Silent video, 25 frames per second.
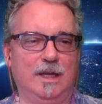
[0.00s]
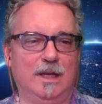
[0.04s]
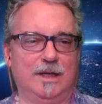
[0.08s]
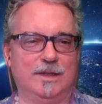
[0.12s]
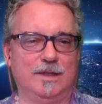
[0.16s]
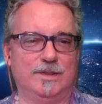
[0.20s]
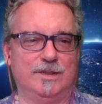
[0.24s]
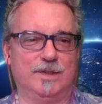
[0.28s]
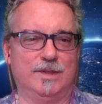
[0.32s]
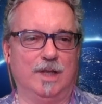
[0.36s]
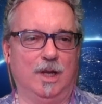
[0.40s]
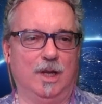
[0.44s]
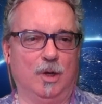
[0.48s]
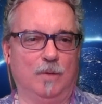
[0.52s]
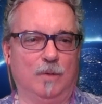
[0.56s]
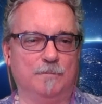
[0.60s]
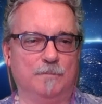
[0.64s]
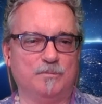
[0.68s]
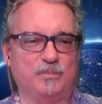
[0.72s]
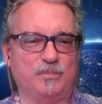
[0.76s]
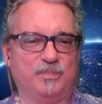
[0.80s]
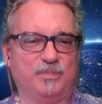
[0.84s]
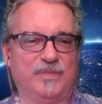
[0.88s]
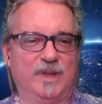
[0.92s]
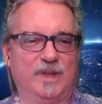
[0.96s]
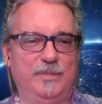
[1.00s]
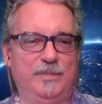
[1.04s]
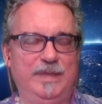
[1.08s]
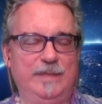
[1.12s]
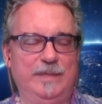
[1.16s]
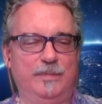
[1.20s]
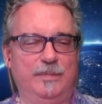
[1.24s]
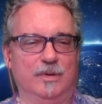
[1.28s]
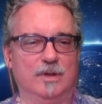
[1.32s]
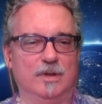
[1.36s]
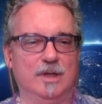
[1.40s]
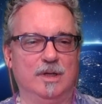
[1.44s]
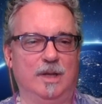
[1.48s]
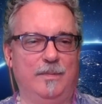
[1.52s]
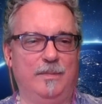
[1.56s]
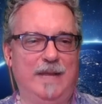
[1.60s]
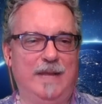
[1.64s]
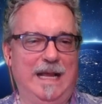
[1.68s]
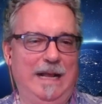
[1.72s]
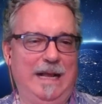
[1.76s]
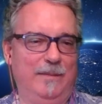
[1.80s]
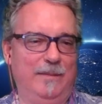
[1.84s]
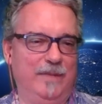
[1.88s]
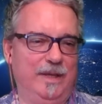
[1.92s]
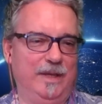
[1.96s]
So people come
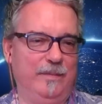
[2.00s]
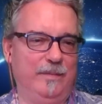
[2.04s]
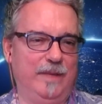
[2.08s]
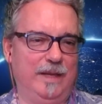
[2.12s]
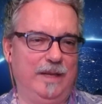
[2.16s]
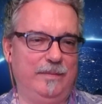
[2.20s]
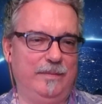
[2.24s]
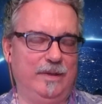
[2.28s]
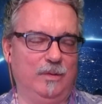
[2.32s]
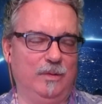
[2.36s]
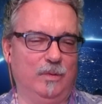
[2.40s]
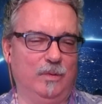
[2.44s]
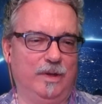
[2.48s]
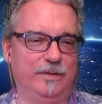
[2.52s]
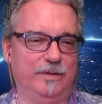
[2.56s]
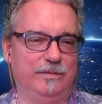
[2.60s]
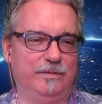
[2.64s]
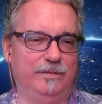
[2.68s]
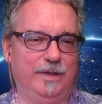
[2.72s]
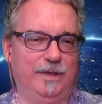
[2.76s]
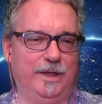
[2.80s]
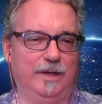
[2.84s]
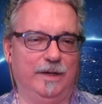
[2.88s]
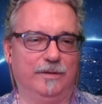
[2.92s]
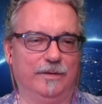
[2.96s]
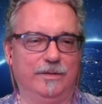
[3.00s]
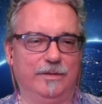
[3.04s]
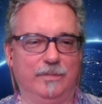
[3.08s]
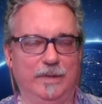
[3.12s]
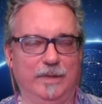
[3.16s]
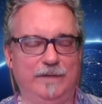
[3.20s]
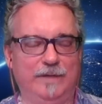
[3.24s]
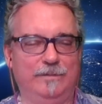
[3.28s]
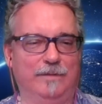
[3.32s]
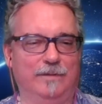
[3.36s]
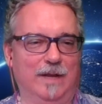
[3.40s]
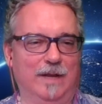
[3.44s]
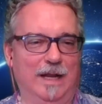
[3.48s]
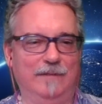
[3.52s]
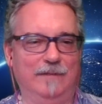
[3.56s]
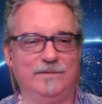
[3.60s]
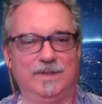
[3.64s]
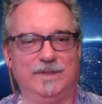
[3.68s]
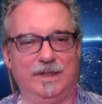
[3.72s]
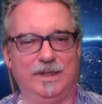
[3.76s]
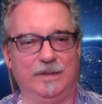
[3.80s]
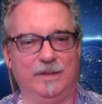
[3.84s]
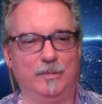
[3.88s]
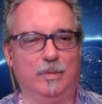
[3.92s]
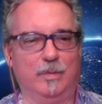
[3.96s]
at me maybe with, you know, three, five,
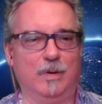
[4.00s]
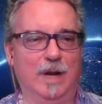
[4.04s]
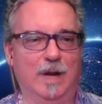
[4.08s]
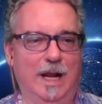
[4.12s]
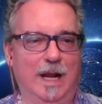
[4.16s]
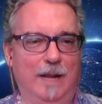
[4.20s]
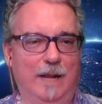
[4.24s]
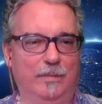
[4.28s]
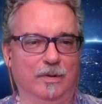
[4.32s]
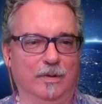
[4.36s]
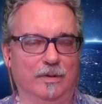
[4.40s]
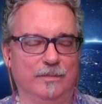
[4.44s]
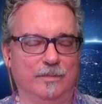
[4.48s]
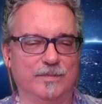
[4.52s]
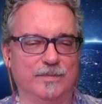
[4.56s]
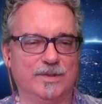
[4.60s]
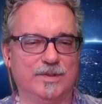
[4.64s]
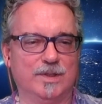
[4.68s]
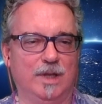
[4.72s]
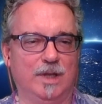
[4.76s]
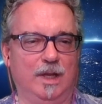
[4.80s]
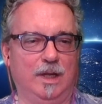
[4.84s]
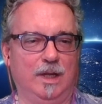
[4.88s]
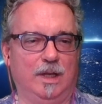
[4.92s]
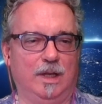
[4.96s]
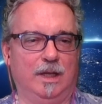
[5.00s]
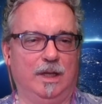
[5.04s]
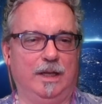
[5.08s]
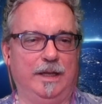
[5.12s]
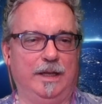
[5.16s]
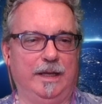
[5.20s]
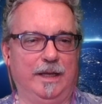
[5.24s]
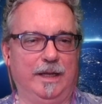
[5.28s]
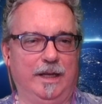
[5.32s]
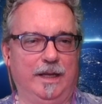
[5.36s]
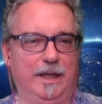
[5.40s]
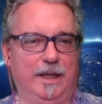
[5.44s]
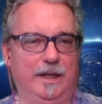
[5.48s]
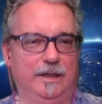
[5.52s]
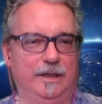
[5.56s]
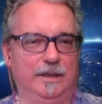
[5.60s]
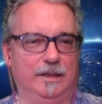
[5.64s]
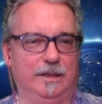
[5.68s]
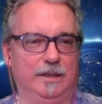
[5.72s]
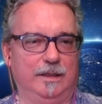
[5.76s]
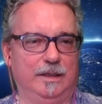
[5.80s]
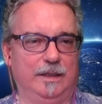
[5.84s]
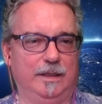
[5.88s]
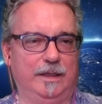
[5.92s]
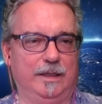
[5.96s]
ten problems and,
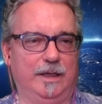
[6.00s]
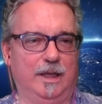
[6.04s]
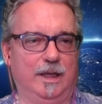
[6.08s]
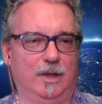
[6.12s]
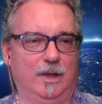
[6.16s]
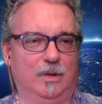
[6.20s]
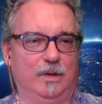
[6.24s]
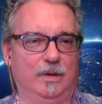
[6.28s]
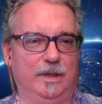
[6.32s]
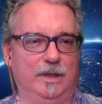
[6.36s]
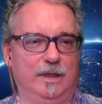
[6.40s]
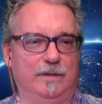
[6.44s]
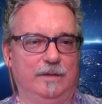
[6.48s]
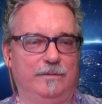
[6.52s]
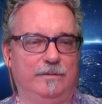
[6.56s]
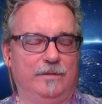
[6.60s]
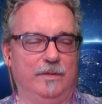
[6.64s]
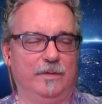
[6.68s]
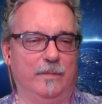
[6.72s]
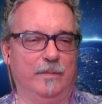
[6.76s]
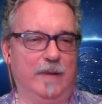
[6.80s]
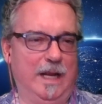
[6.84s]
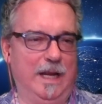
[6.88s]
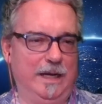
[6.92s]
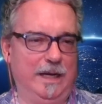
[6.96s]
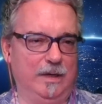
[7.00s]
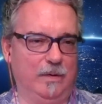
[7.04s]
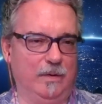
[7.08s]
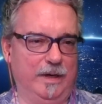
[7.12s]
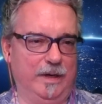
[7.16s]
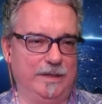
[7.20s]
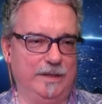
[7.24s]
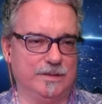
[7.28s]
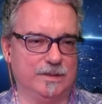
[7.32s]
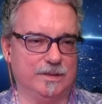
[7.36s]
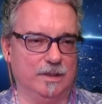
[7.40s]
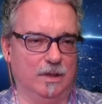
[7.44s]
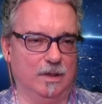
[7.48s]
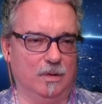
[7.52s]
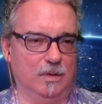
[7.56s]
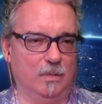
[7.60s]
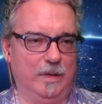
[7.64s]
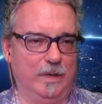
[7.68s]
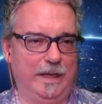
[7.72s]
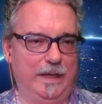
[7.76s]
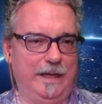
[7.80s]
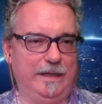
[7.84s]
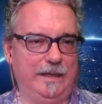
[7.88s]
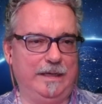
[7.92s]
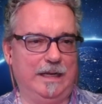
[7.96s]
you know, if your migraines go
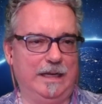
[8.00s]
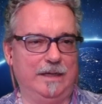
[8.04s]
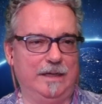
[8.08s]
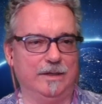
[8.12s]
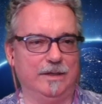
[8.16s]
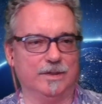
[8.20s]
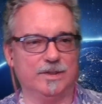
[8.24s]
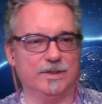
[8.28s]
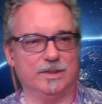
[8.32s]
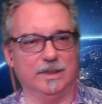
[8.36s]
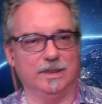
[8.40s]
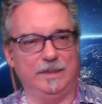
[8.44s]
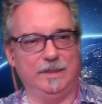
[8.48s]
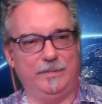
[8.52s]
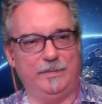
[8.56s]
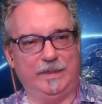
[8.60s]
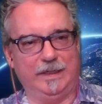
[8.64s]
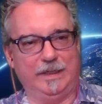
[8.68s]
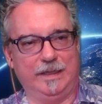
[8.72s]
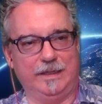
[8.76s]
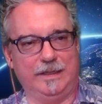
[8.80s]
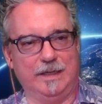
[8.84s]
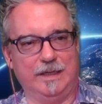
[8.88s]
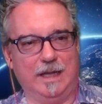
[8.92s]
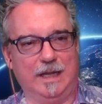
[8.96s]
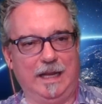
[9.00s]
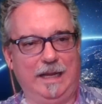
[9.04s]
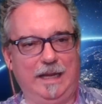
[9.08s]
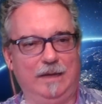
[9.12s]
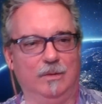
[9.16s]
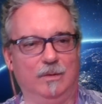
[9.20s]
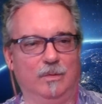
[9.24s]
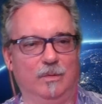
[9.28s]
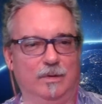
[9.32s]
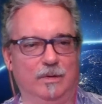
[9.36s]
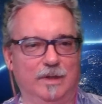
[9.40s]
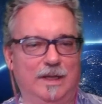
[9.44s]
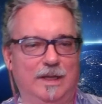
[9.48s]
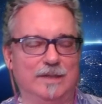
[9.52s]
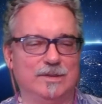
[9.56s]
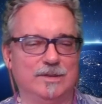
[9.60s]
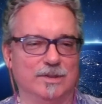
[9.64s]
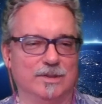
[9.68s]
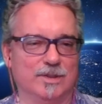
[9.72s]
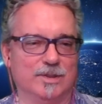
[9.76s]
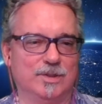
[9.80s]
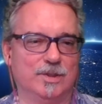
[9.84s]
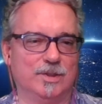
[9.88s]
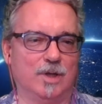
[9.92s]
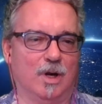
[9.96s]
away and now you're sleeping at night, well, that's
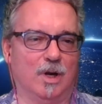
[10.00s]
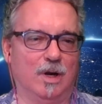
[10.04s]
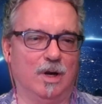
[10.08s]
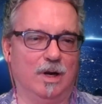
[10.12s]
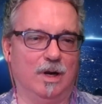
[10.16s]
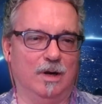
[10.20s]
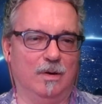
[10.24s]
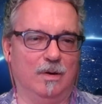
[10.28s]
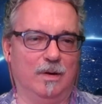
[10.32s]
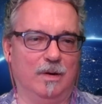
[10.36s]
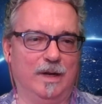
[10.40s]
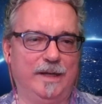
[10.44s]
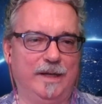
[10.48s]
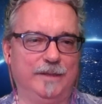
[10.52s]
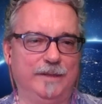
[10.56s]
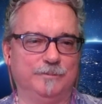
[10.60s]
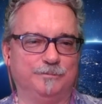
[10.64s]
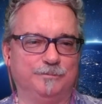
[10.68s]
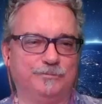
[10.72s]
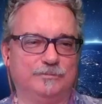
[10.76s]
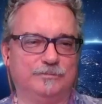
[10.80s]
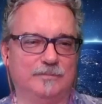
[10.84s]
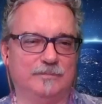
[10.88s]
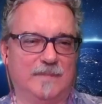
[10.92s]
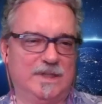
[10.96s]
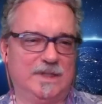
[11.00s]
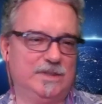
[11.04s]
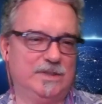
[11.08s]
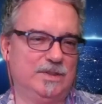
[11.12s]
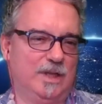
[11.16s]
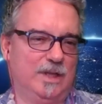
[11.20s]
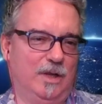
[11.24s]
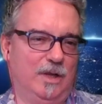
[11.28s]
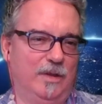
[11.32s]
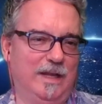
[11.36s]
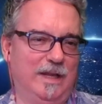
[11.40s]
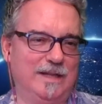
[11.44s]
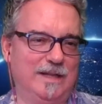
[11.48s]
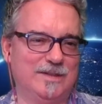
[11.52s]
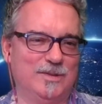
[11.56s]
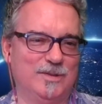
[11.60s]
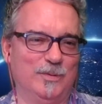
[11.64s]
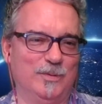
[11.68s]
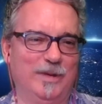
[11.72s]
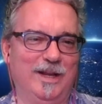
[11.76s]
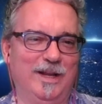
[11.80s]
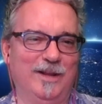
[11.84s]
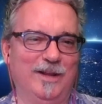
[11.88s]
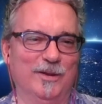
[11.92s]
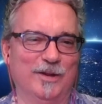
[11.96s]
a start, right? So that's the
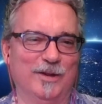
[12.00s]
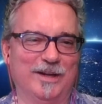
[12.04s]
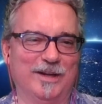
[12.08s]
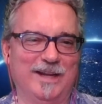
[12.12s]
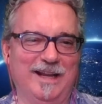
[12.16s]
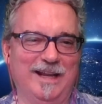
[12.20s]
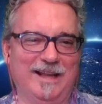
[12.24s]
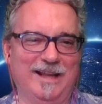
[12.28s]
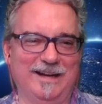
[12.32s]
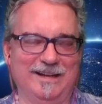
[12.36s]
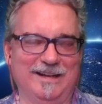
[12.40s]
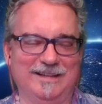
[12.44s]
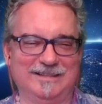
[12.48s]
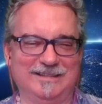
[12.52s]
way I look at it.